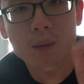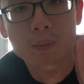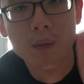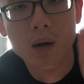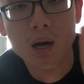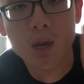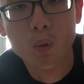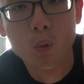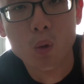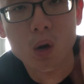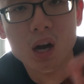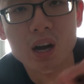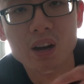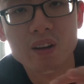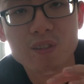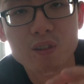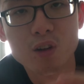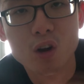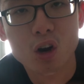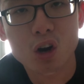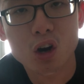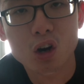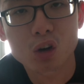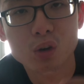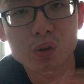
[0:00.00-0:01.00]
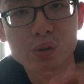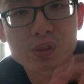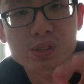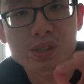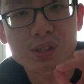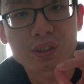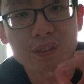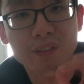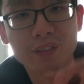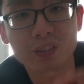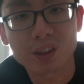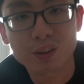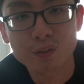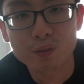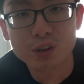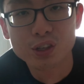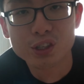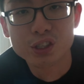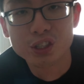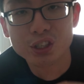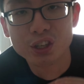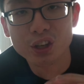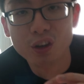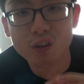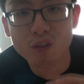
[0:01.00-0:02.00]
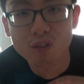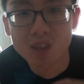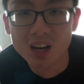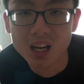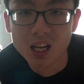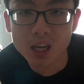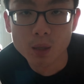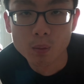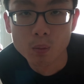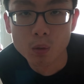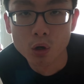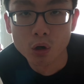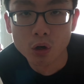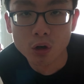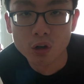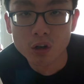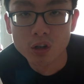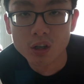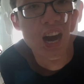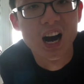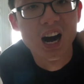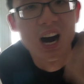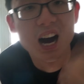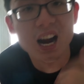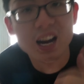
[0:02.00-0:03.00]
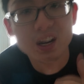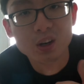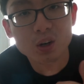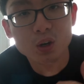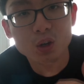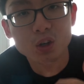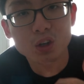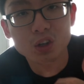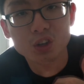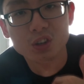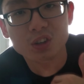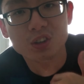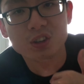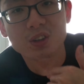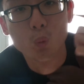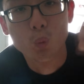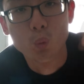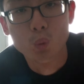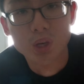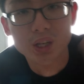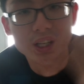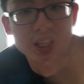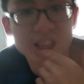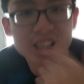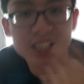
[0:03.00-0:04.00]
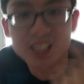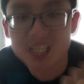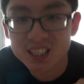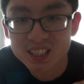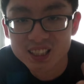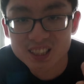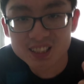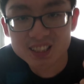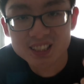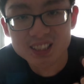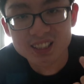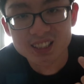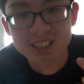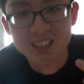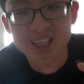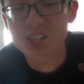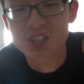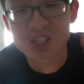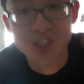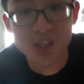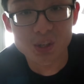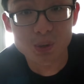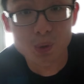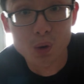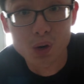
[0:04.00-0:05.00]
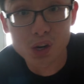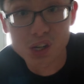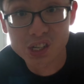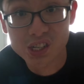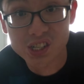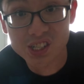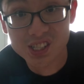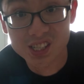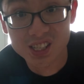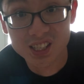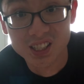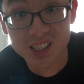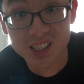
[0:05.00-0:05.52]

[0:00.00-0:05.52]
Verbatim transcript: and my wife calls division of labor. I cook, we eat, she washes the